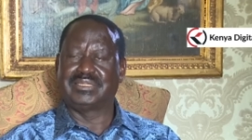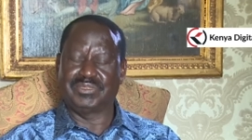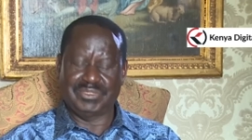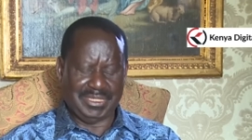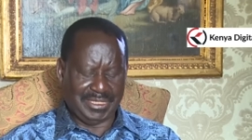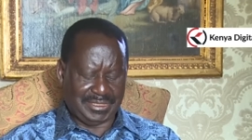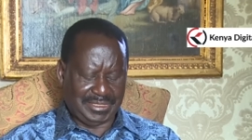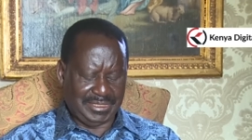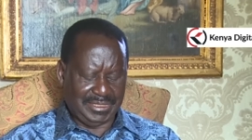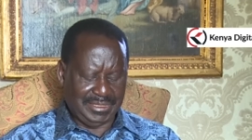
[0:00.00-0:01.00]
Those
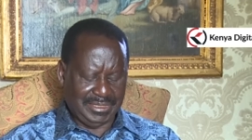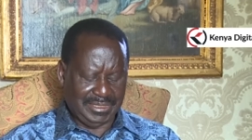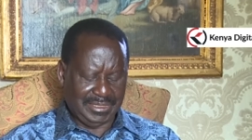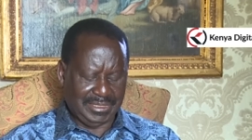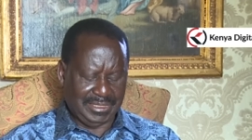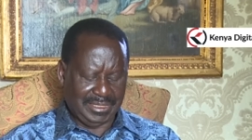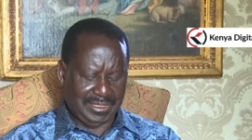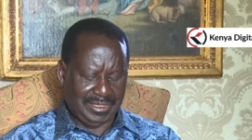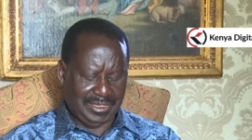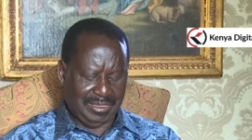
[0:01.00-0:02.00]
19
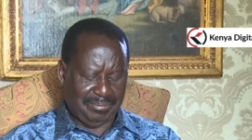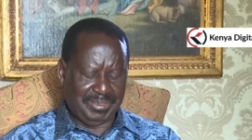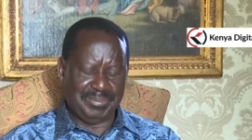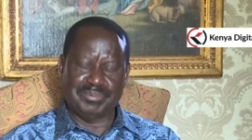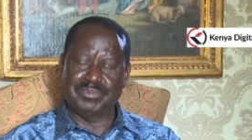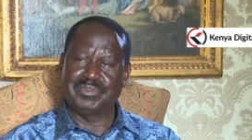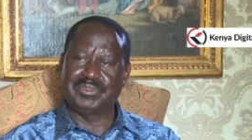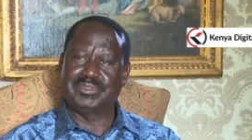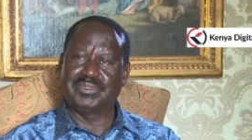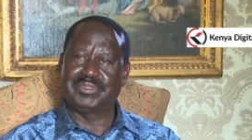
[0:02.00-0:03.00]
uh, people